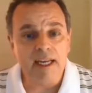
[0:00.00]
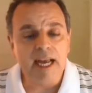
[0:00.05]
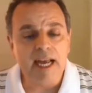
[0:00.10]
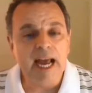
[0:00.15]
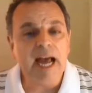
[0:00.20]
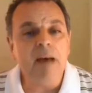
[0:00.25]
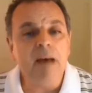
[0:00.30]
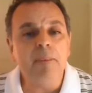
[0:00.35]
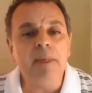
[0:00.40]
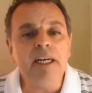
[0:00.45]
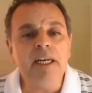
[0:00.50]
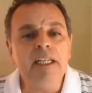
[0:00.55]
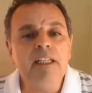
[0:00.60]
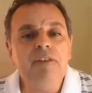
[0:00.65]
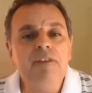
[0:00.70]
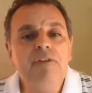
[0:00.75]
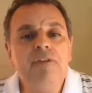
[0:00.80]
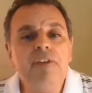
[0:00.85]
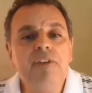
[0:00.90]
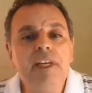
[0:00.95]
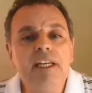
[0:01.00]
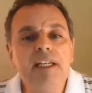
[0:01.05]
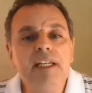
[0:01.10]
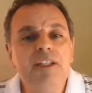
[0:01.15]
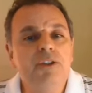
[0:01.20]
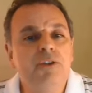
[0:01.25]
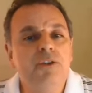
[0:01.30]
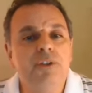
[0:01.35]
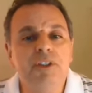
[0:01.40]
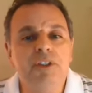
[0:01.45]
How many
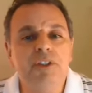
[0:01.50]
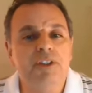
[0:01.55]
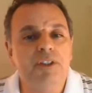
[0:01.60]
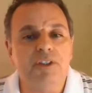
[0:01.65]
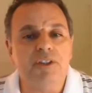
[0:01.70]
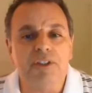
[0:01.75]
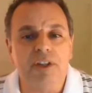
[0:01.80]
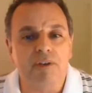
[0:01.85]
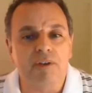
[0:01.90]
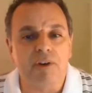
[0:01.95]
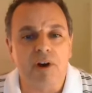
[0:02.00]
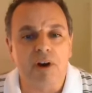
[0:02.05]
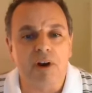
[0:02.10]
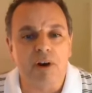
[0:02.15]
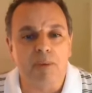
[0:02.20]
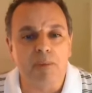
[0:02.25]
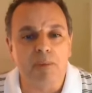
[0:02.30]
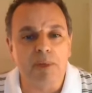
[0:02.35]
defeated Christians there are